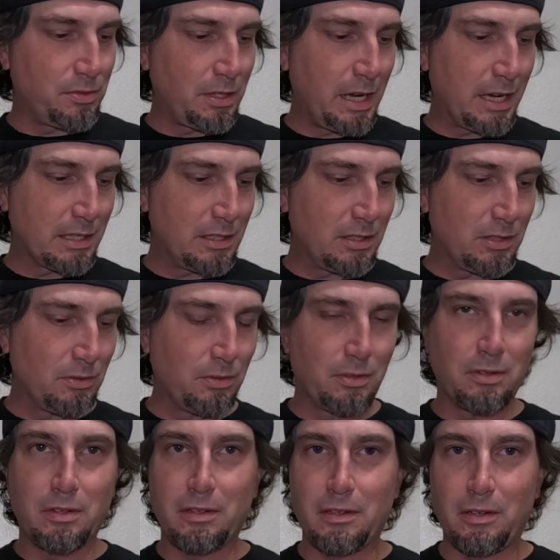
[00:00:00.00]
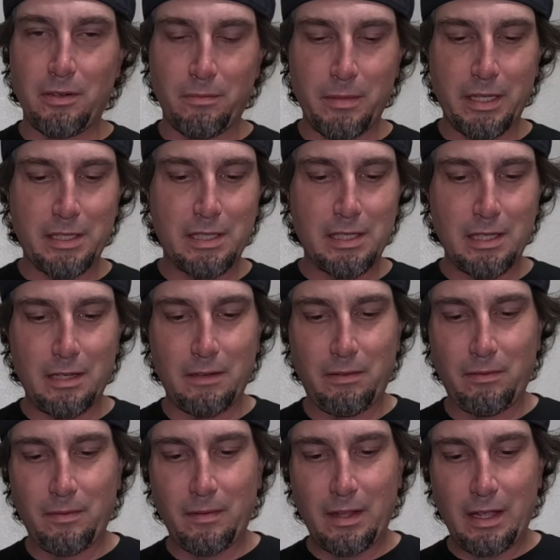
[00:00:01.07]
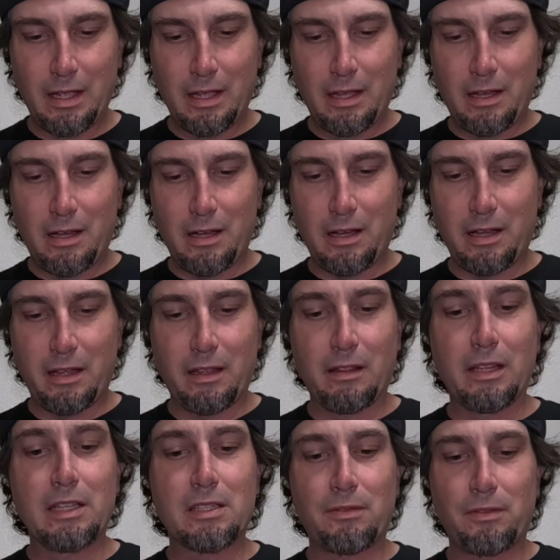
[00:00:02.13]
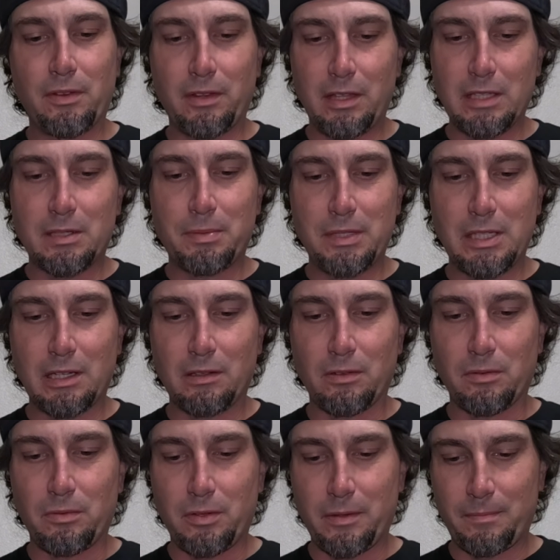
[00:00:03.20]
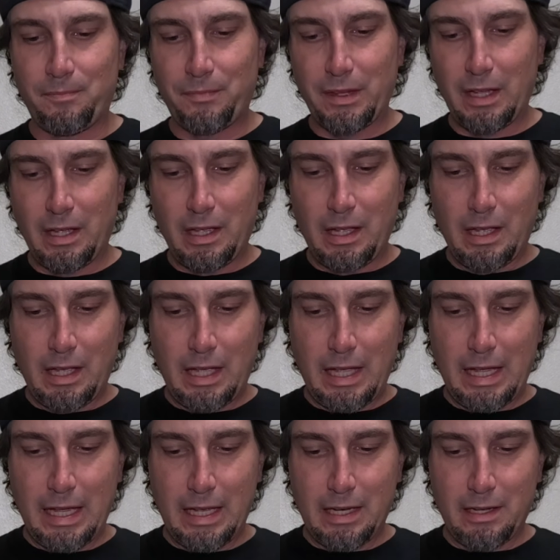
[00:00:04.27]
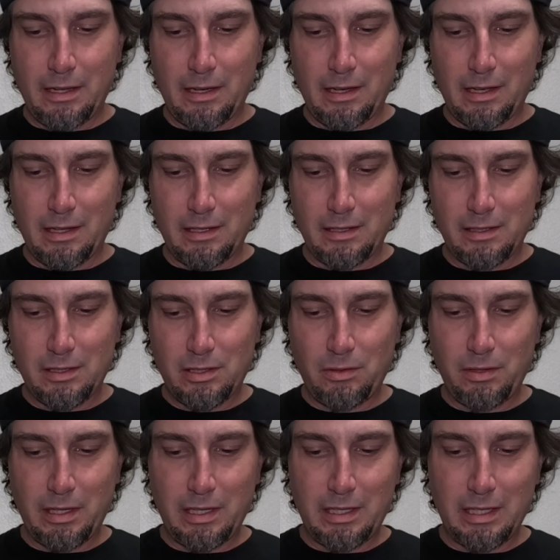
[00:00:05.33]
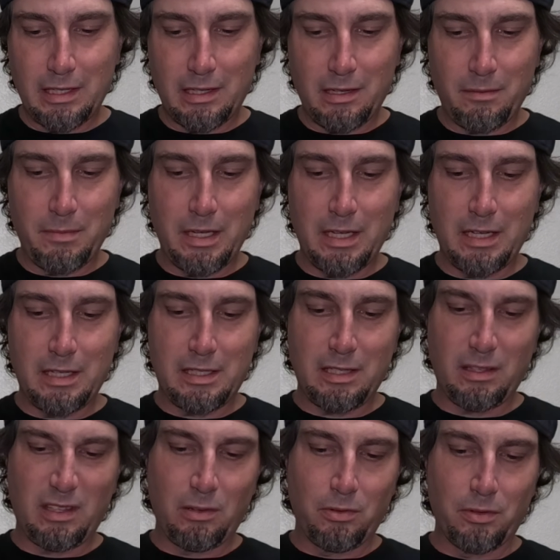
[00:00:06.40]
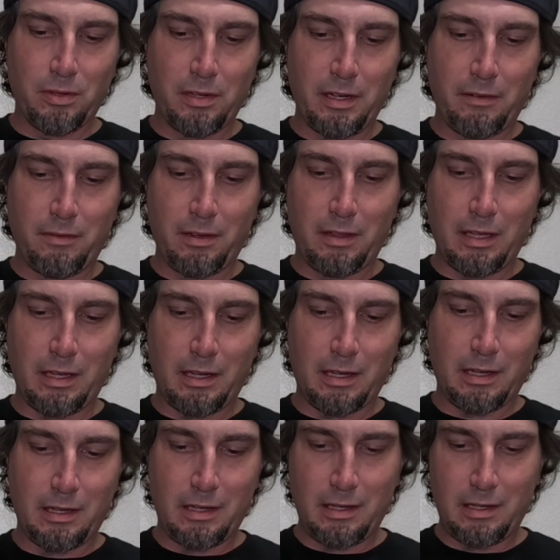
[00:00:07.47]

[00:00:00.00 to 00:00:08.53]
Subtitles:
Traxxas order on all my stuff, at least for this particular one. And so it didn't come in until he ordered everything.